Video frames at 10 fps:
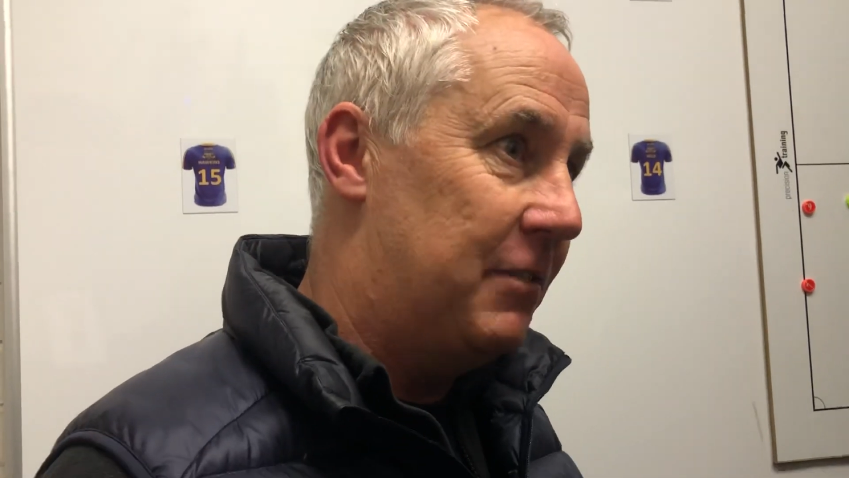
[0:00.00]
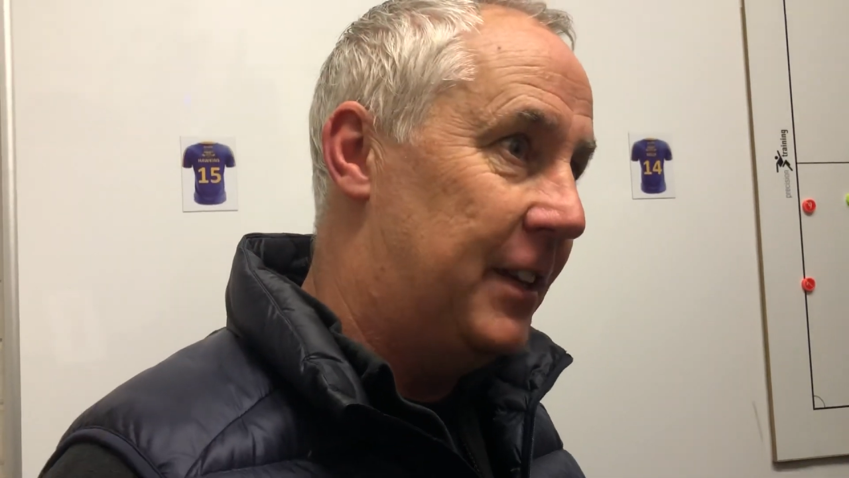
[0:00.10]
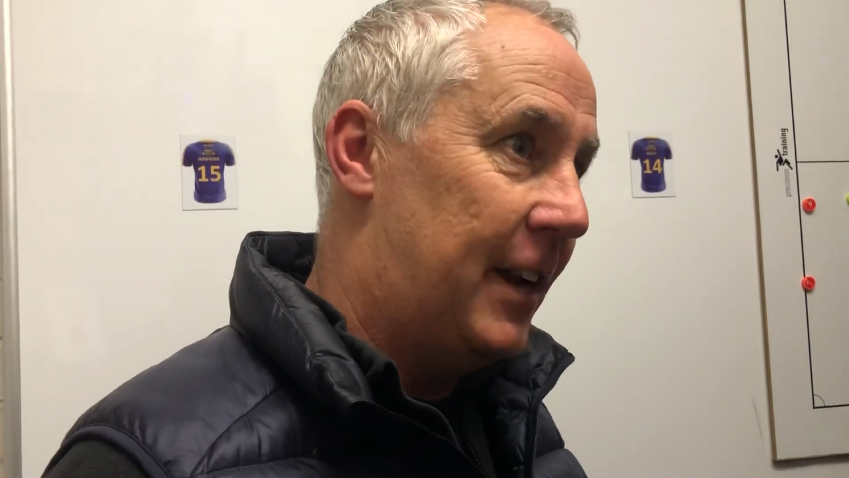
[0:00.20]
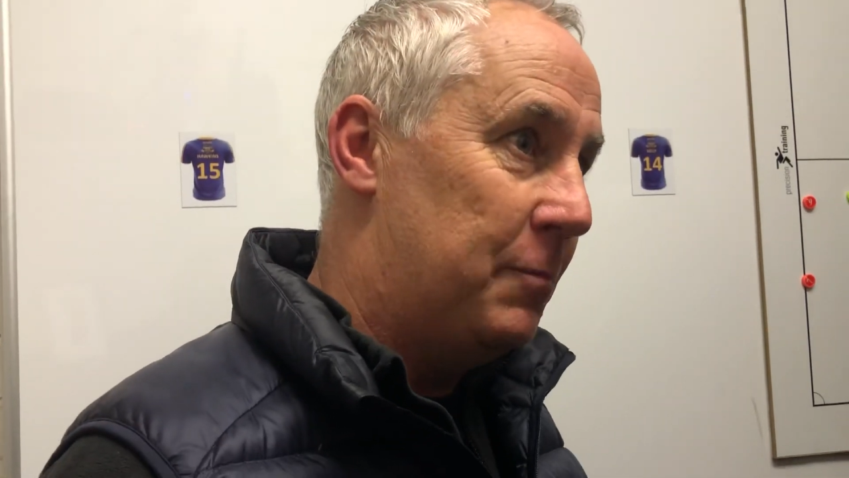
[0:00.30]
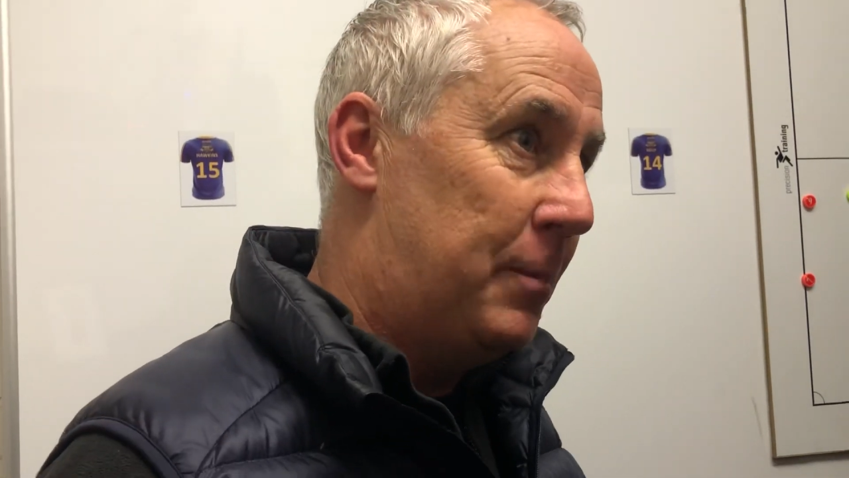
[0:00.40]

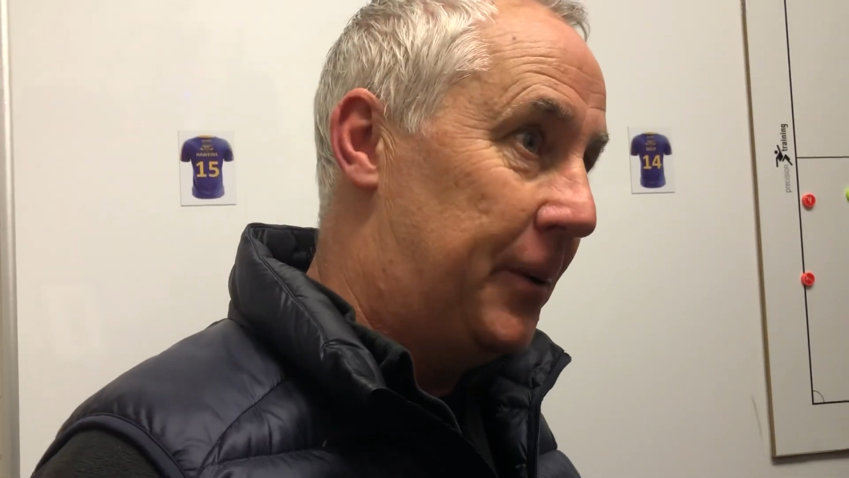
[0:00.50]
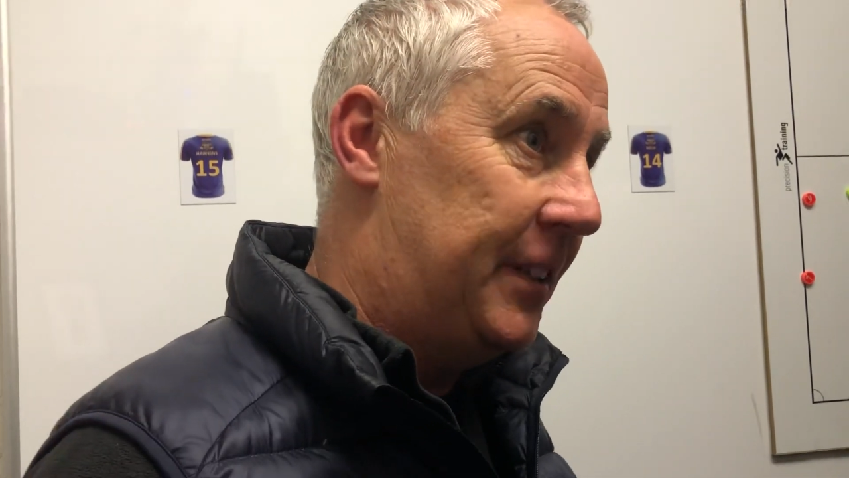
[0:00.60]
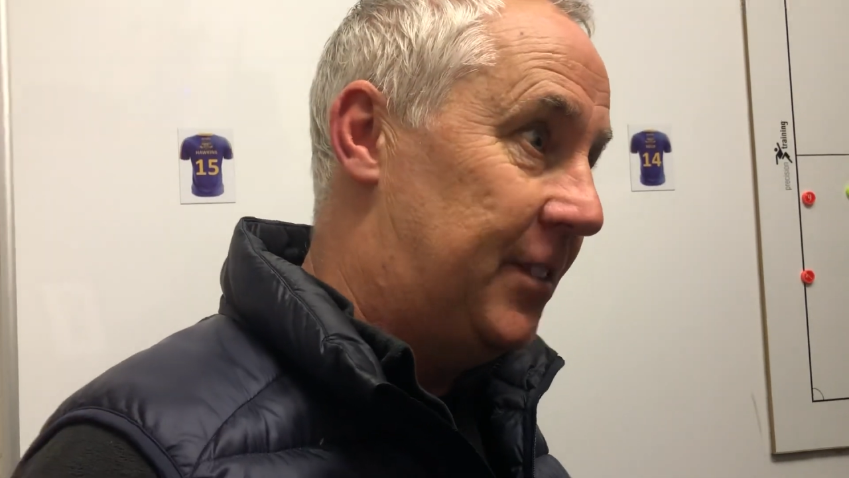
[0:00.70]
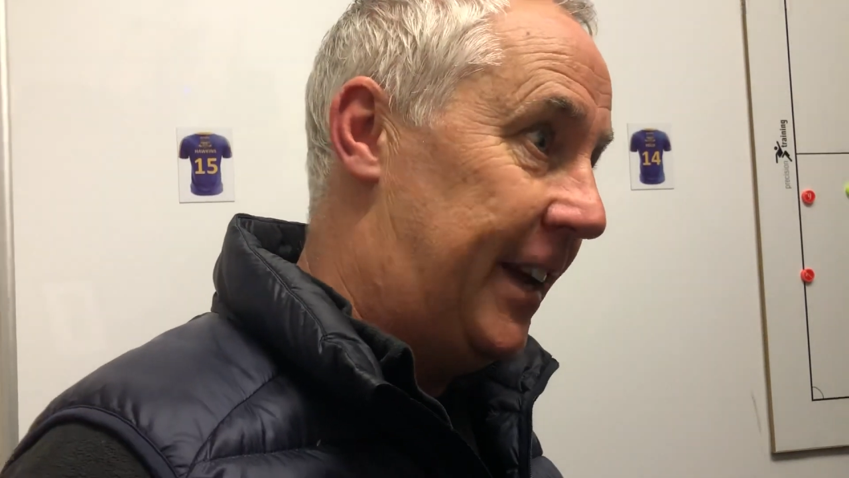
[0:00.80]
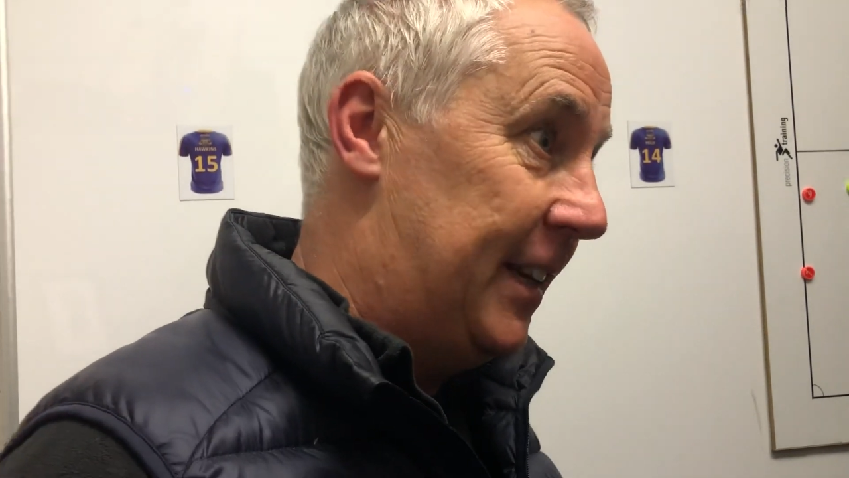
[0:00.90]
You know, putting
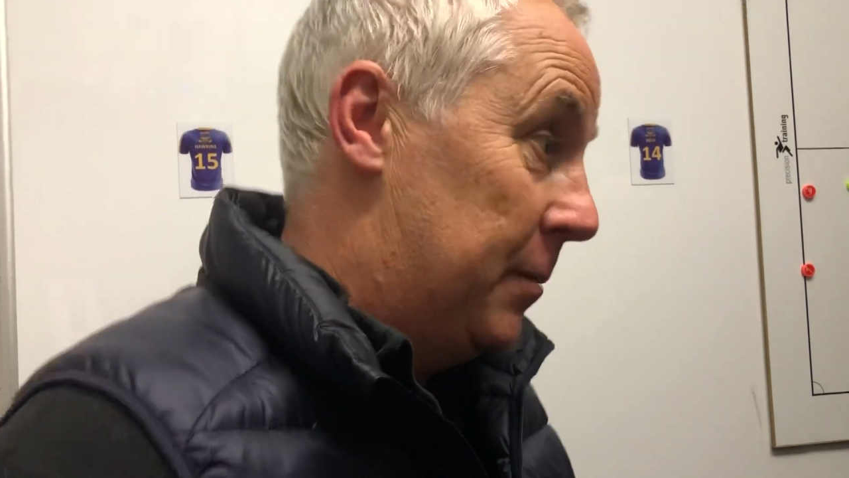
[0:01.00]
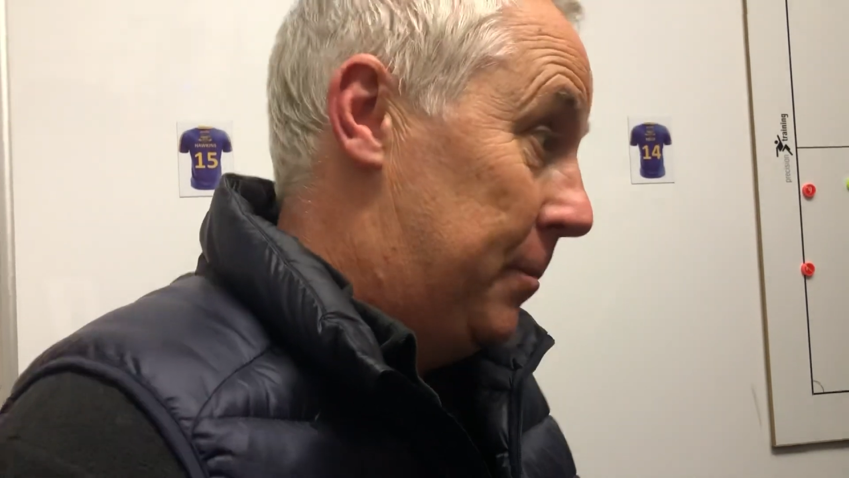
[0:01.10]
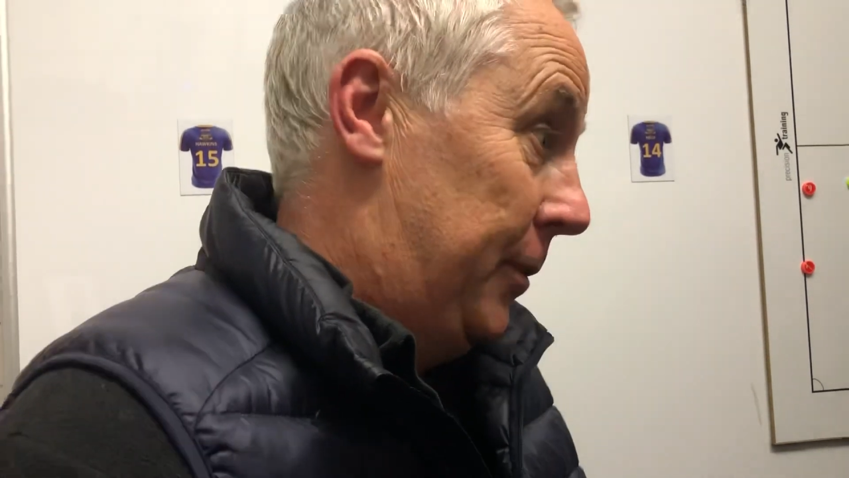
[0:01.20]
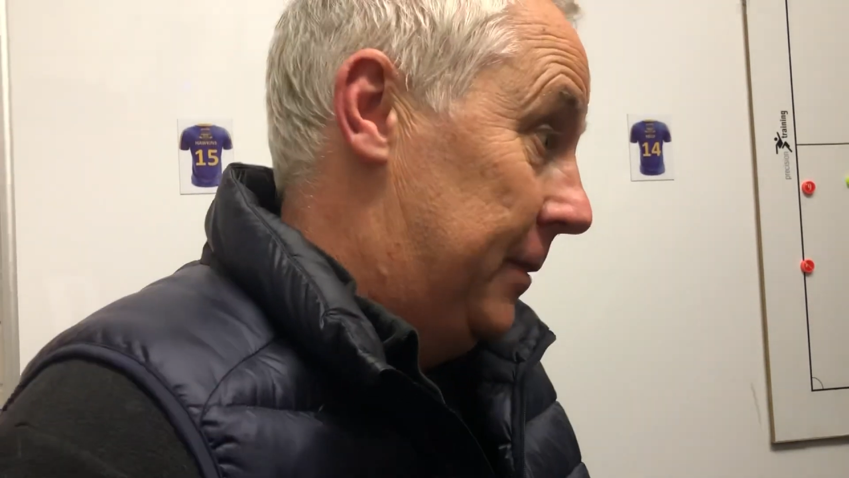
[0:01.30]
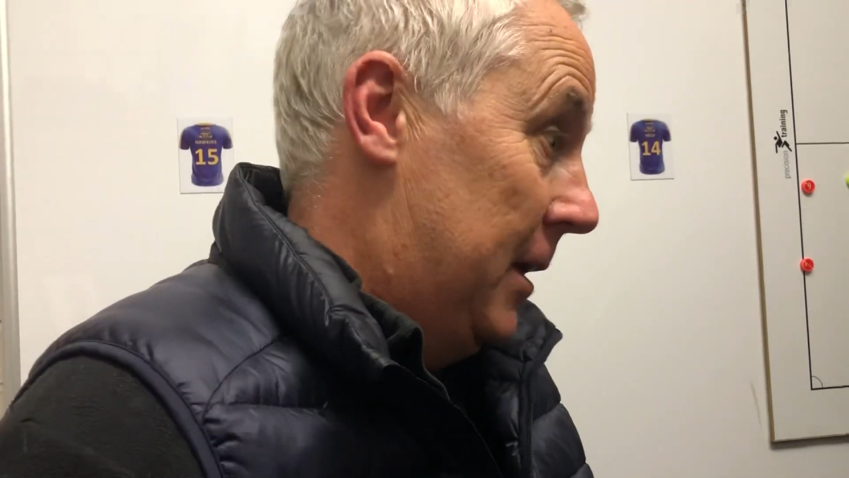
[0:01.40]
his head in
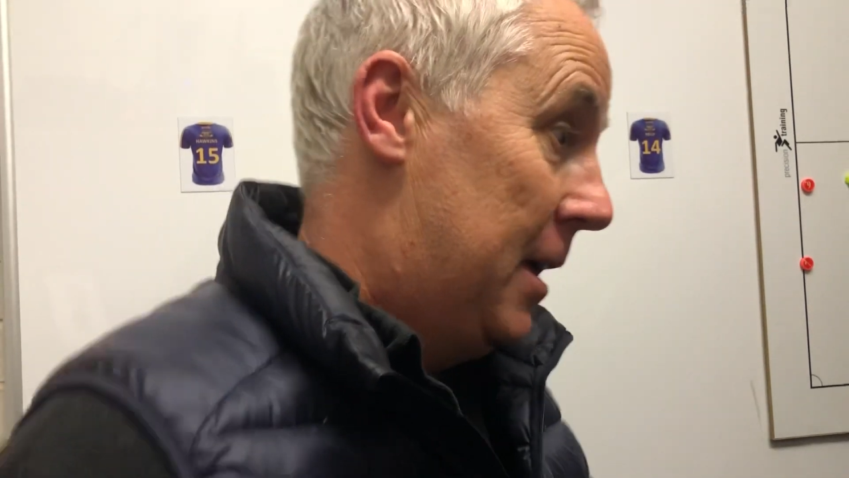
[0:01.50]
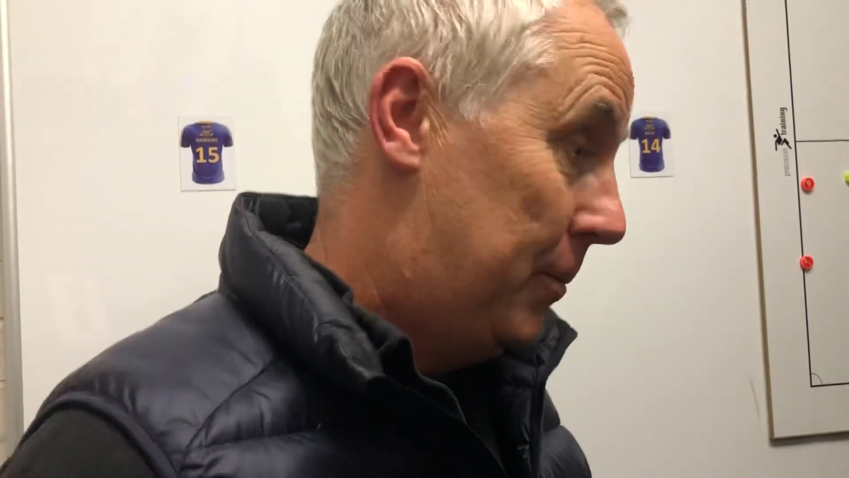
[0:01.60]
and